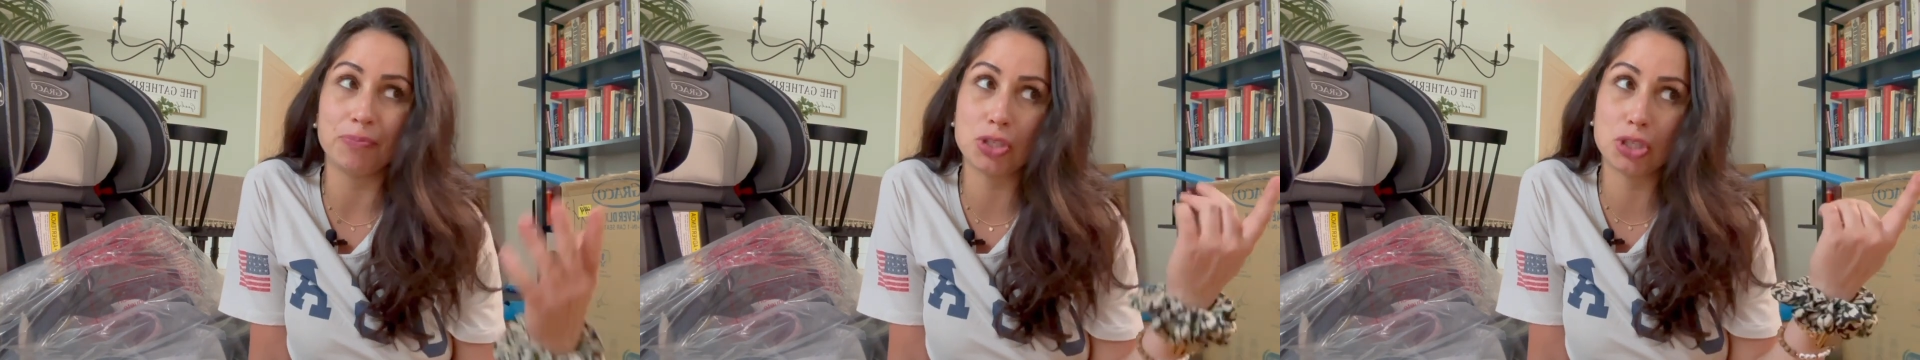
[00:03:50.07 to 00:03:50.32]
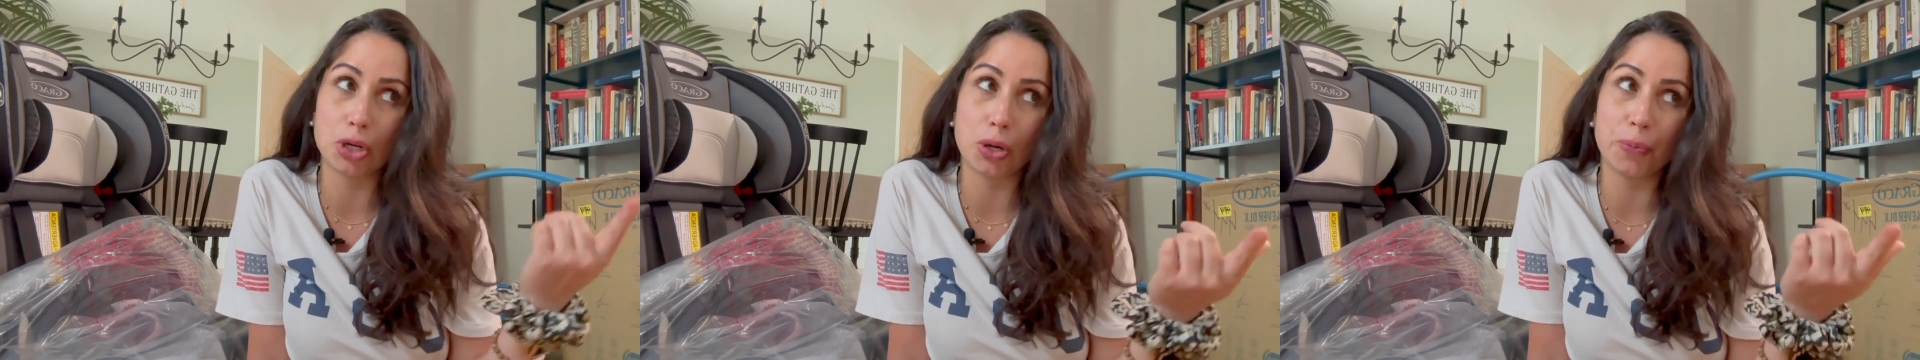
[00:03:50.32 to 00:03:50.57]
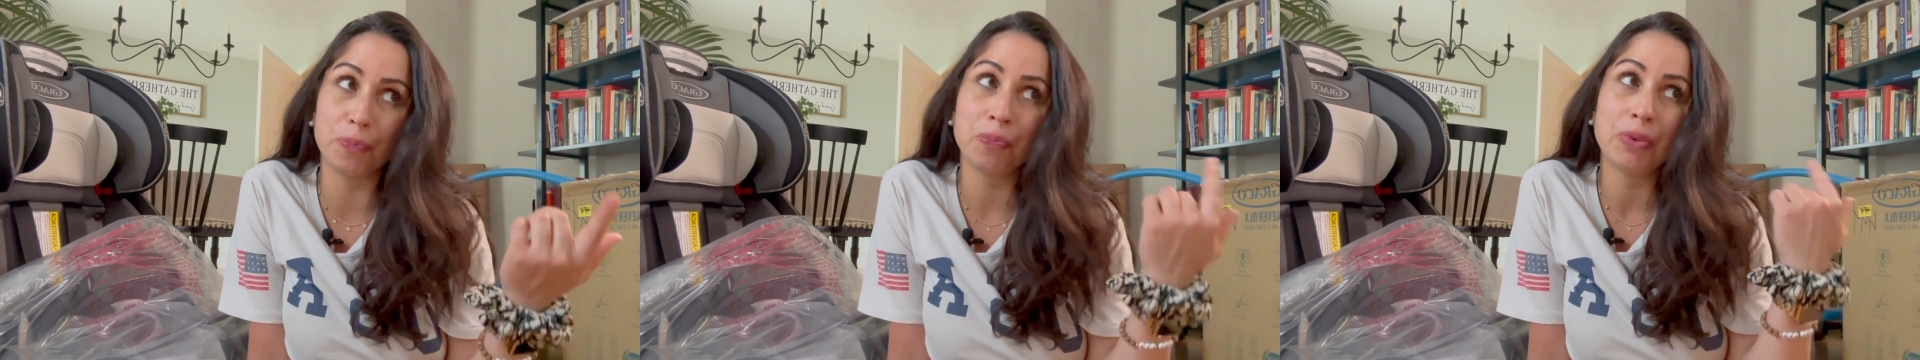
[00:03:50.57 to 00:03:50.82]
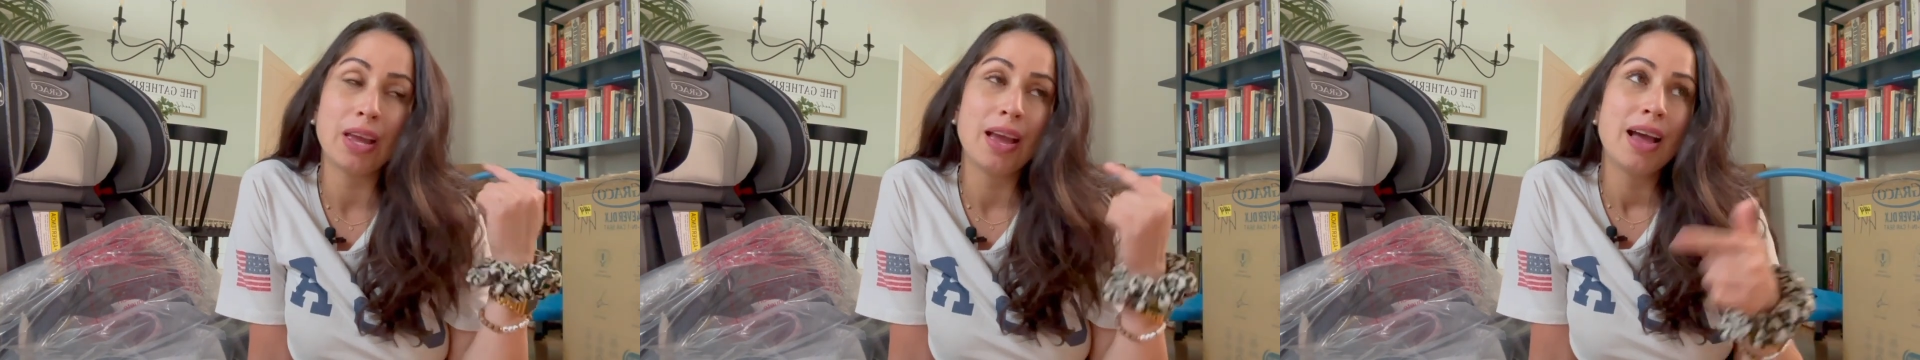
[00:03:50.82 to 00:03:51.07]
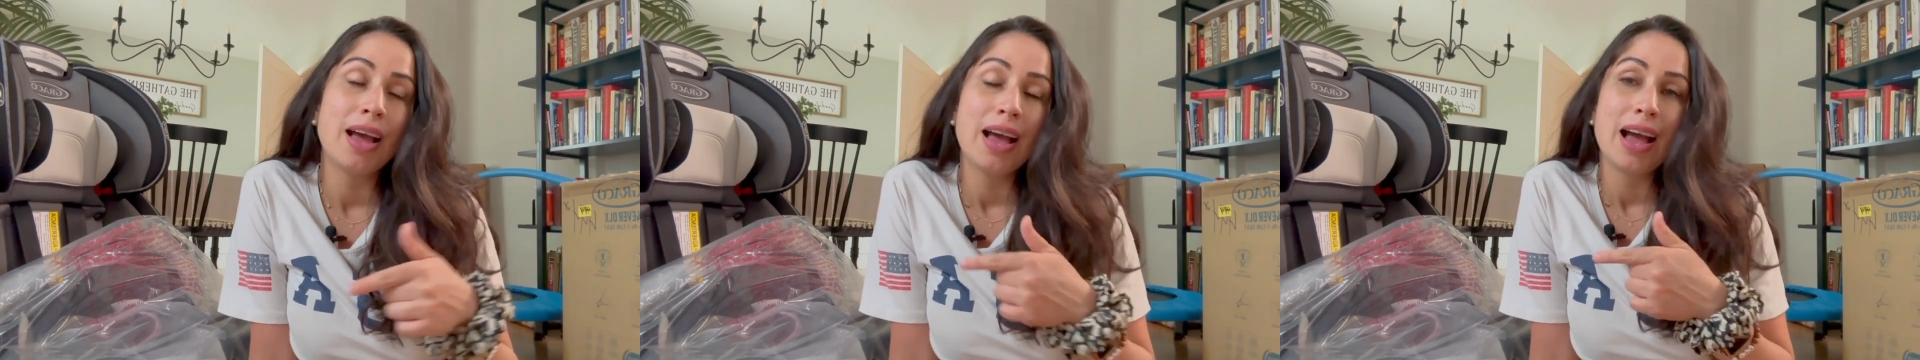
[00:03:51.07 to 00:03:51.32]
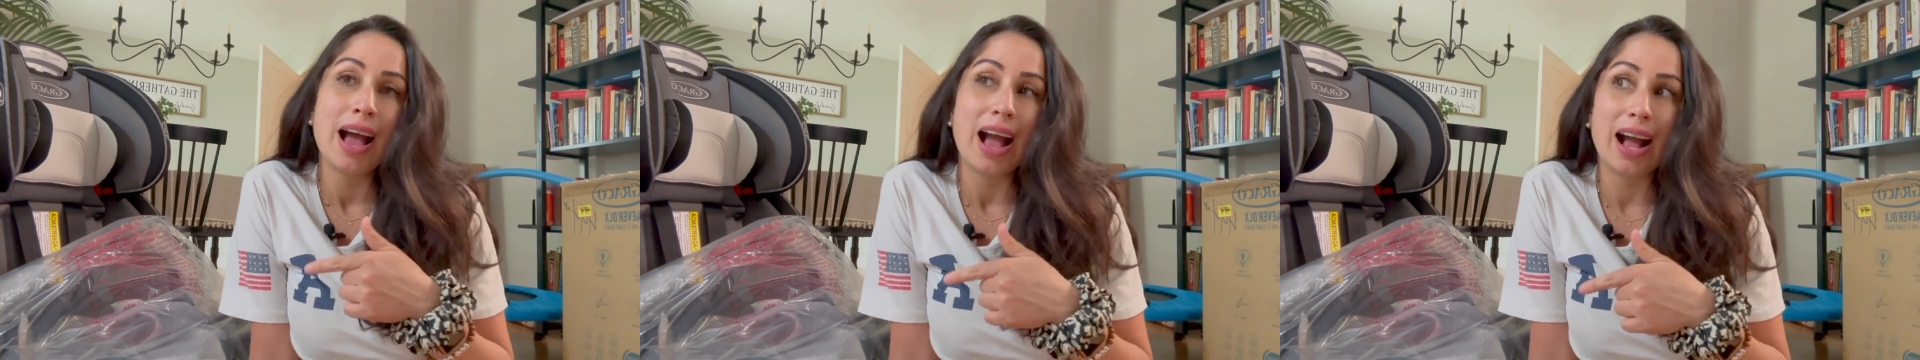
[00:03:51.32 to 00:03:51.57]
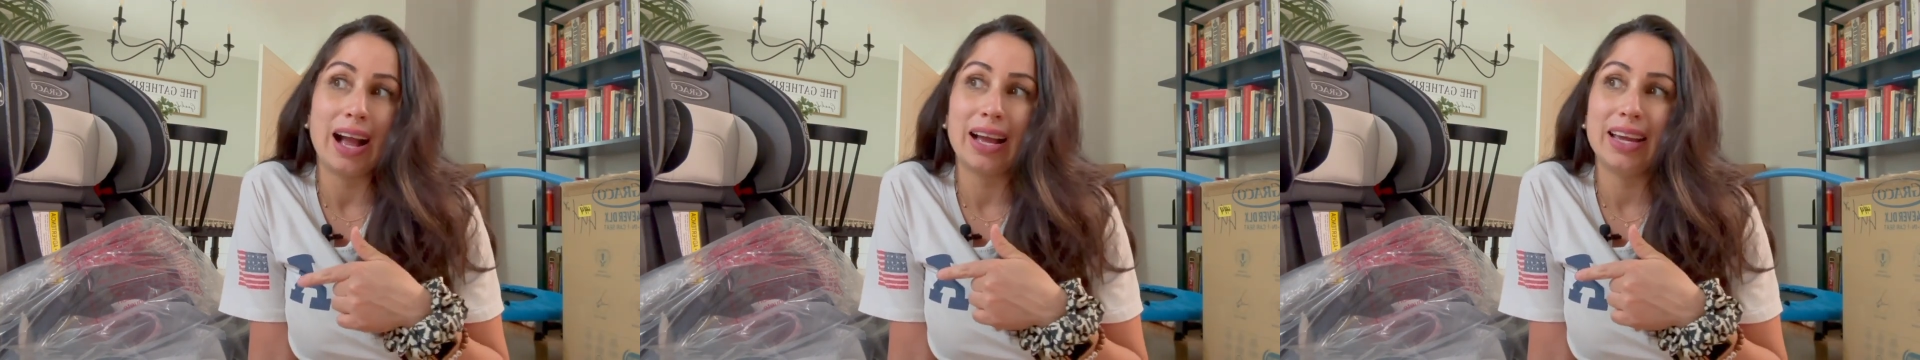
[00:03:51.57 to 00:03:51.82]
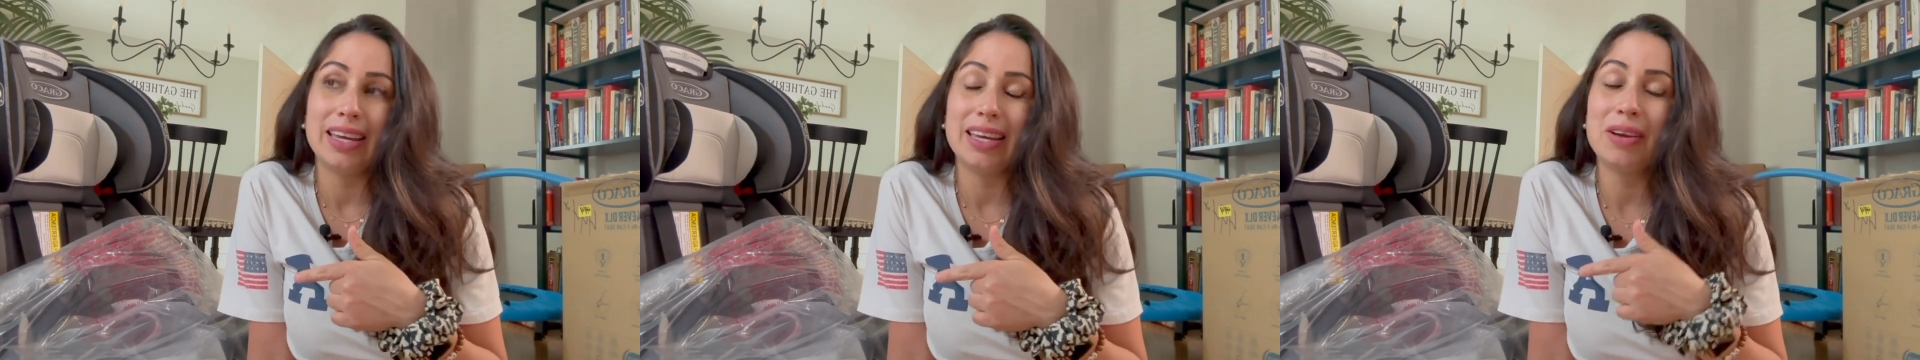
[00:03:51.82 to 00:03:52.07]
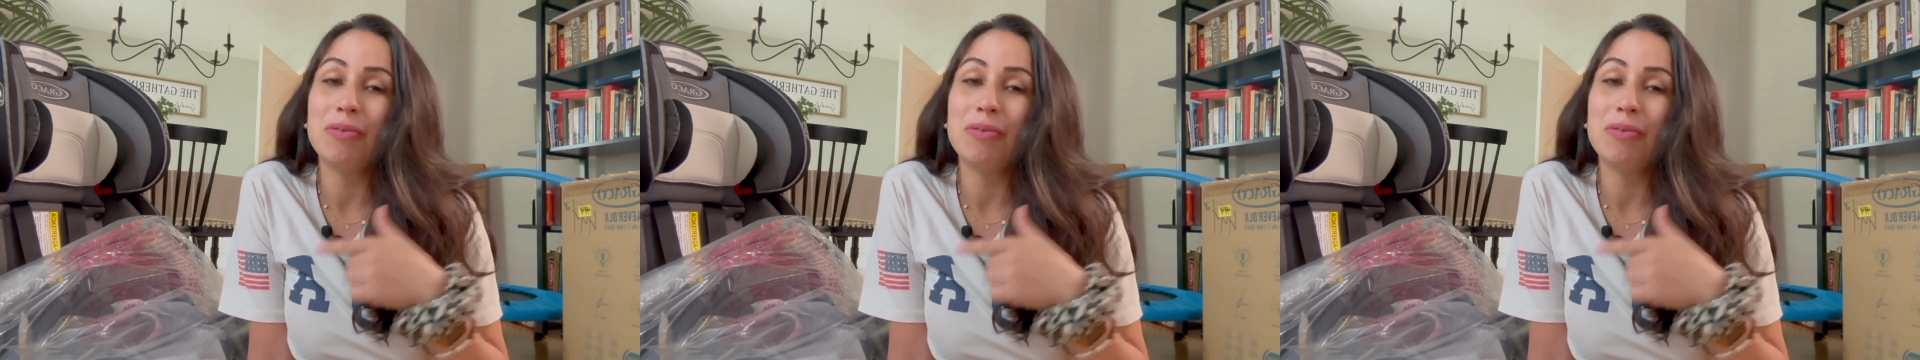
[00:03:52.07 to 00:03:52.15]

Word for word: So I